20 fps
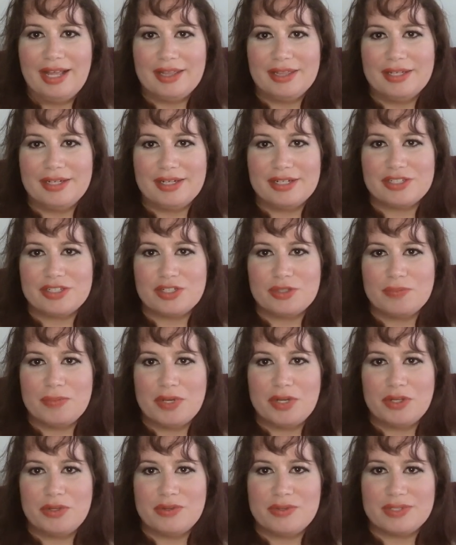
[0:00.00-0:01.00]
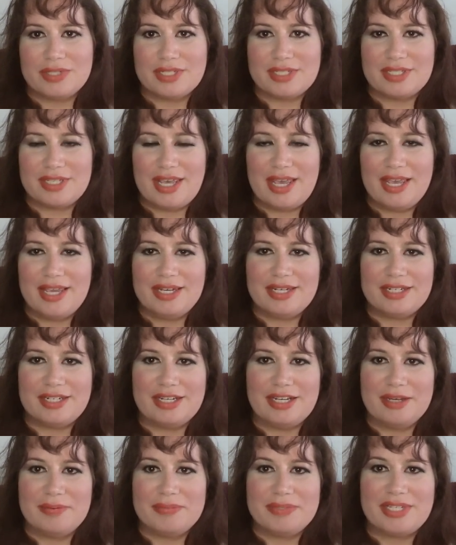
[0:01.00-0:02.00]
The dice told me to use this 8
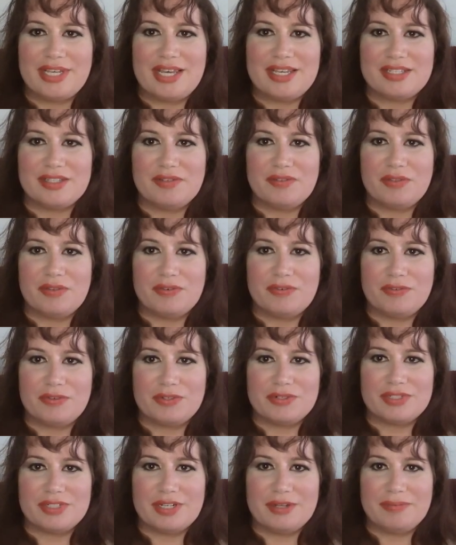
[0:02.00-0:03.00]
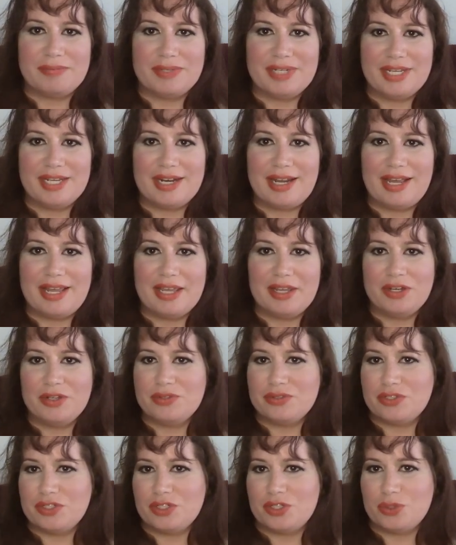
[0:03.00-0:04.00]
times. As of the first update, I had
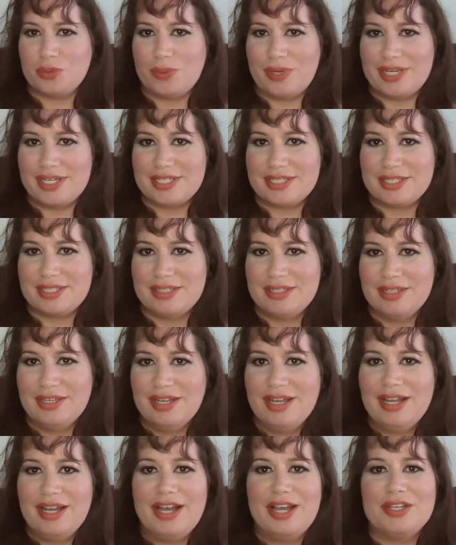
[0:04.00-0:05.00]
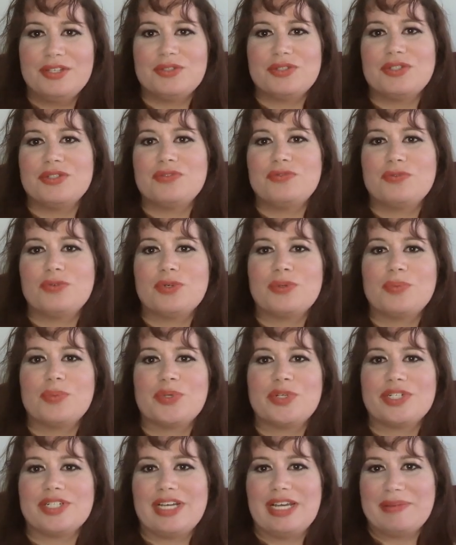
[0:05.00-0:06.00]
used it twice. I used it 4
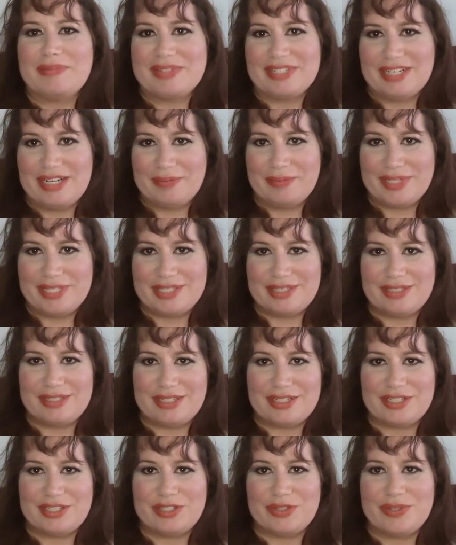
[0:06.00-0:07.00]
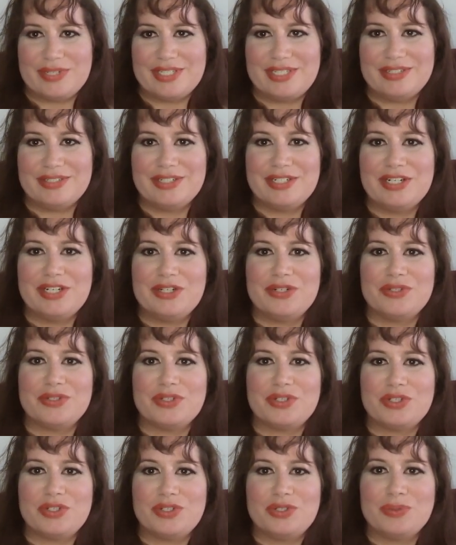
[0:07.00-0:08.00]
more times and I'm at 6, so I still need to
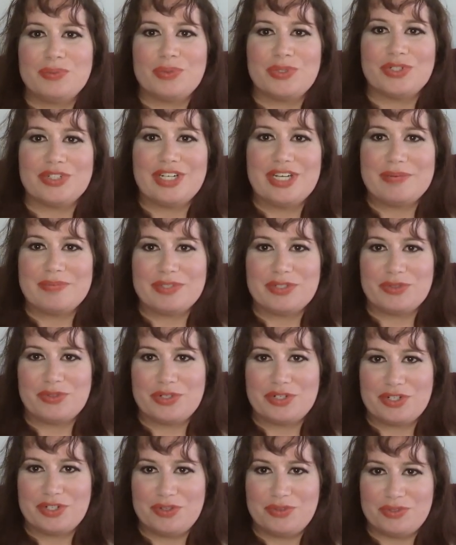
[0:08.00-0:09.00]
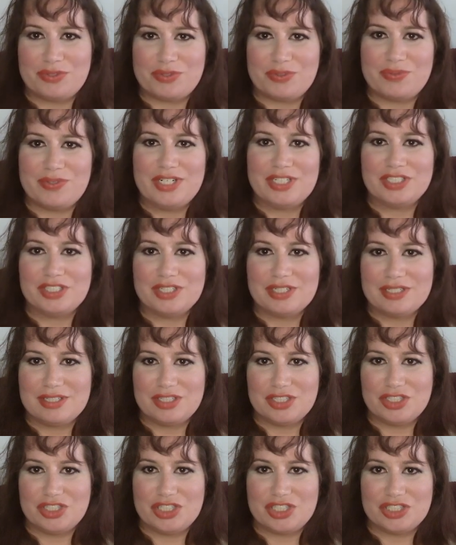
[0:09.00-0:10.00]
use it 2 more times in order to use the wrench in a
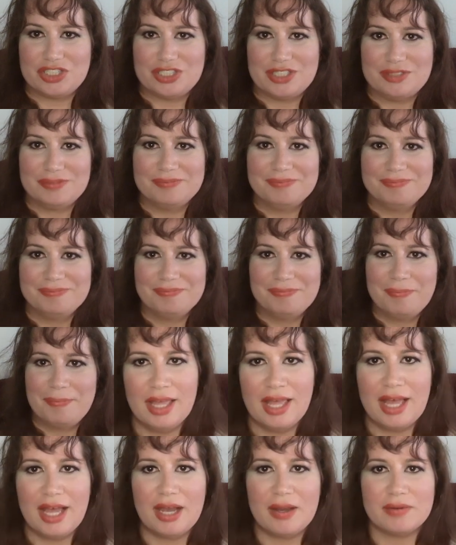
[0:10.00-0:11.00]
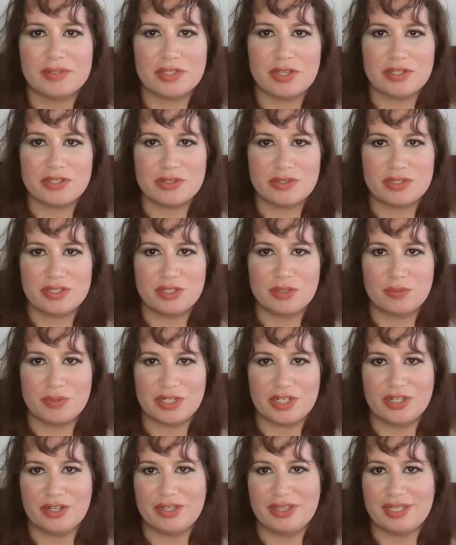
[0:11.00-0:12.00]
suggestion. I was also still
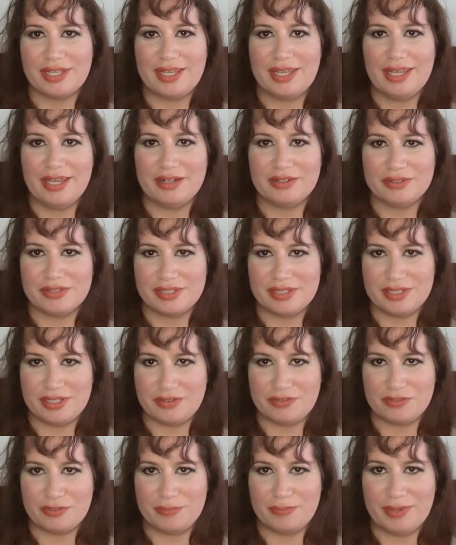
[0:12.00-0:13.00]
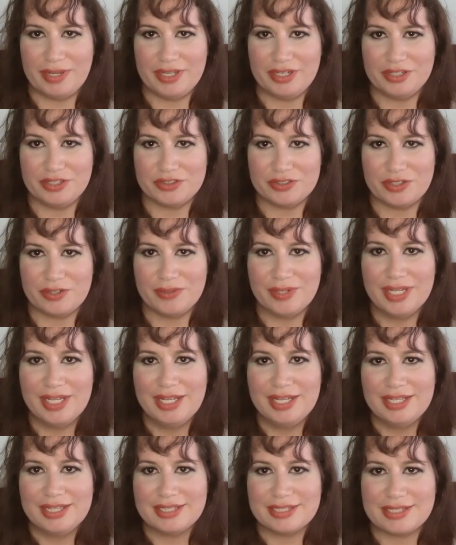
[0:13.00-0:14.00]
working on the candlestick from my intro.
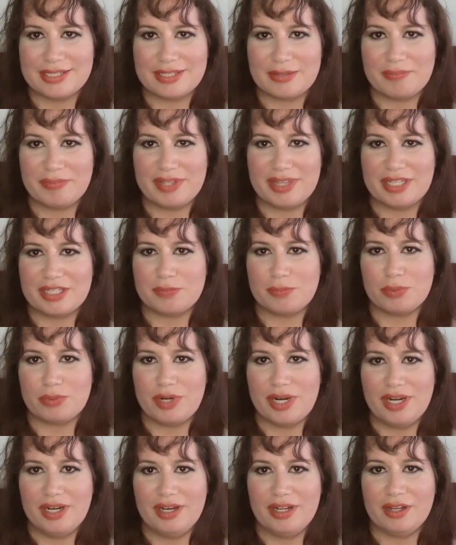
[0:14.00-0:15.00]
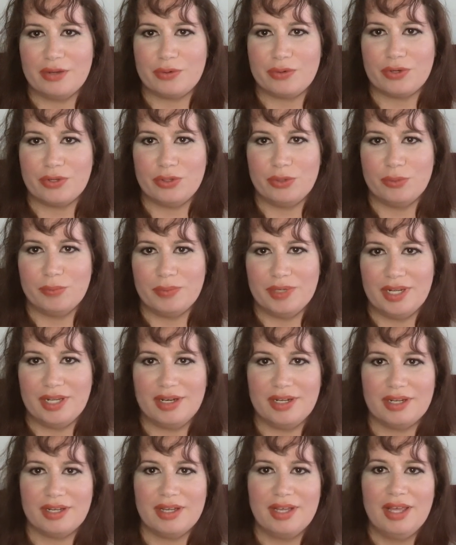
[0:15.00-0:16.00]
This is something that's brightening or
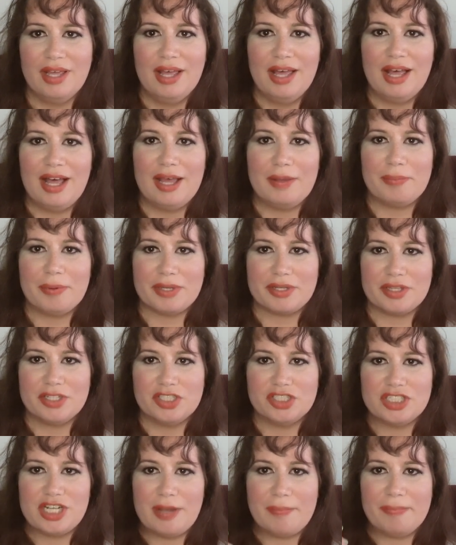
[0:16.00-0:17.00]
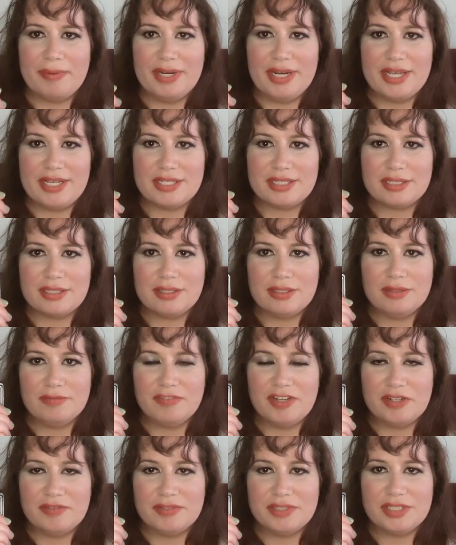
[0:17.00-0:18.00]
illuminating. I picked the Japanesque
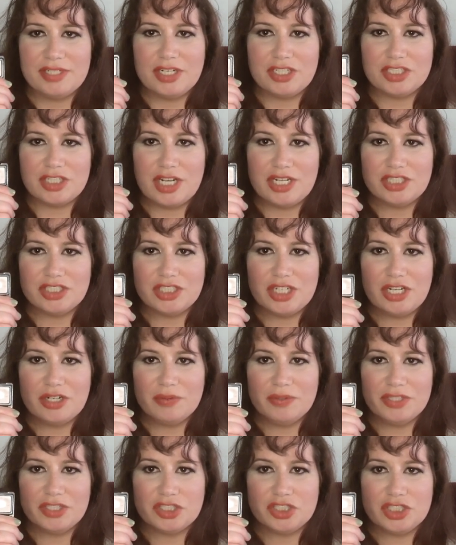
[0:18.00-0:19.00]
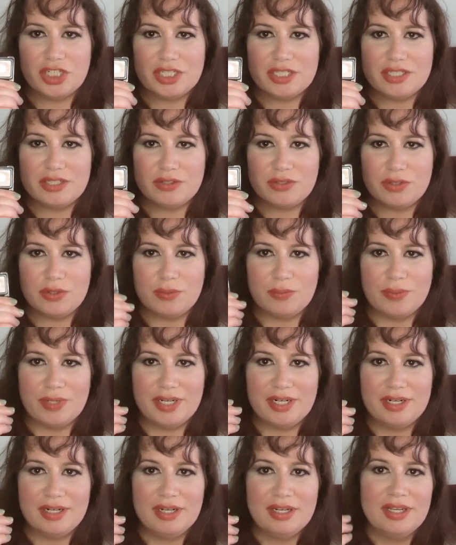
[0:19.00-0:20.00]
Velvet Touch eyeshadow in the shade
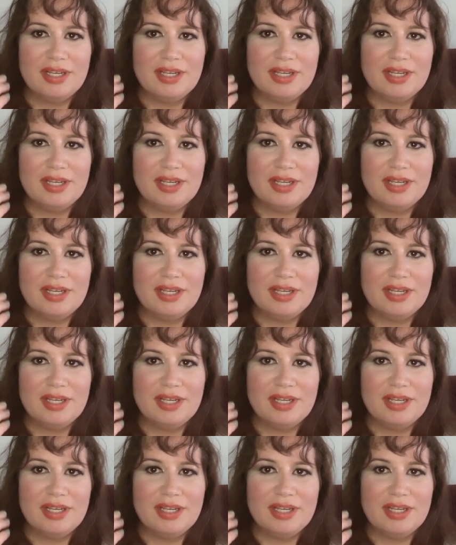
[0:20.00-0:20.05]
01.